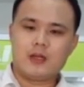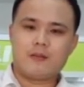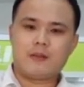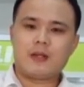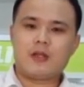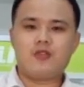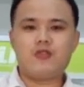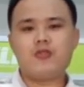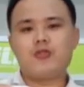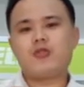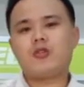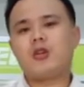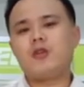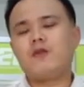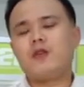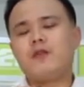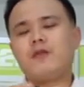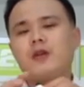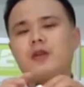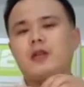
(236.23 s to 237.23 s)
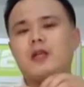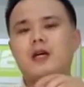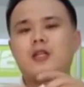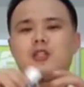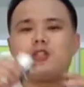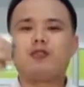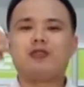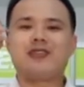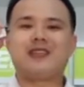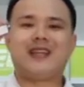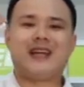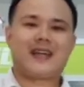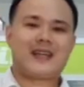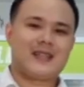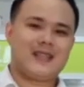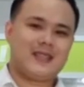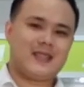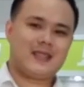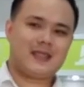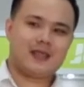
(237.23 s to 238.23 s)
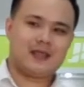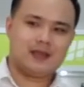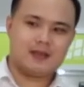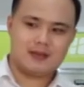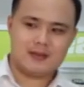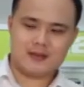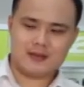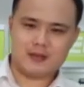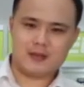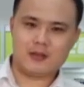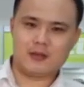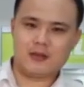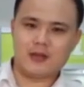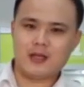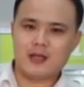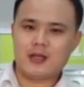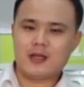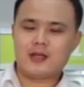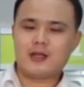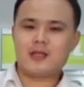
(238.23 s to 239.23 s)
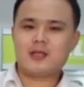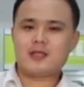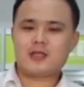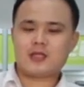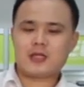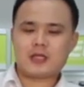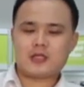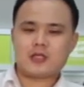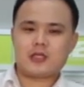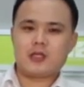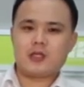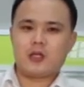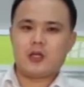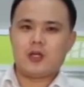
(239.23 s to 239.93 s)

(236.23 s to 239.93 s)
But usually we will not use like this. This is just